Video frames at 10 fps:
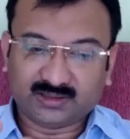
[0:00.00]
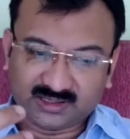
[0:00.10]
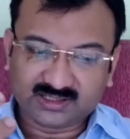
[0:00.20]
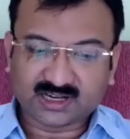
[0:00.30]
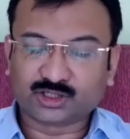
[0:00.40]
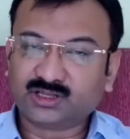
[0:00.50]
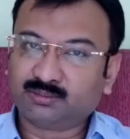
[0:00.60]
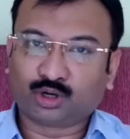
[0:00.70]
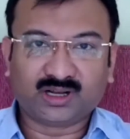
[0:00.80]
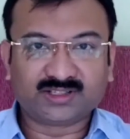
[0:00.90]
The discussion in the
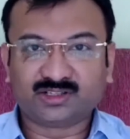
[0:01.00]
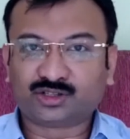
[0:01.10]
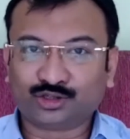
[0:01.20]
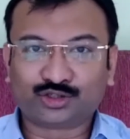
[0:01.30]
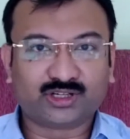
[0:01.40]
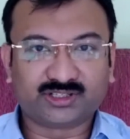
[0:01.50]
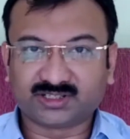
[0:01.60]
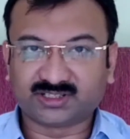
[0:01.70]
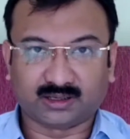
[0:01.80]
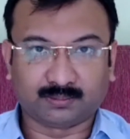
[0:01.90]
model answer is also just the
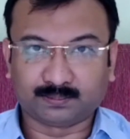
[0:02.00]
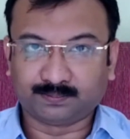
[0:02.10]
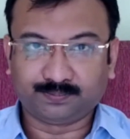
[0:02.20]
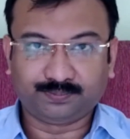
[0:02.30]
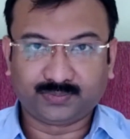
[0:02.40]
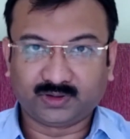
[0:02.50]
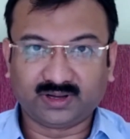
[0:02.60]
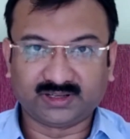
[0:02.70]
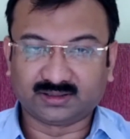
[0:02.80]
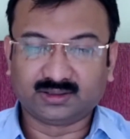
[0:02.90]
same,
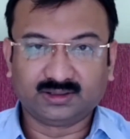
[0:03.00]
right?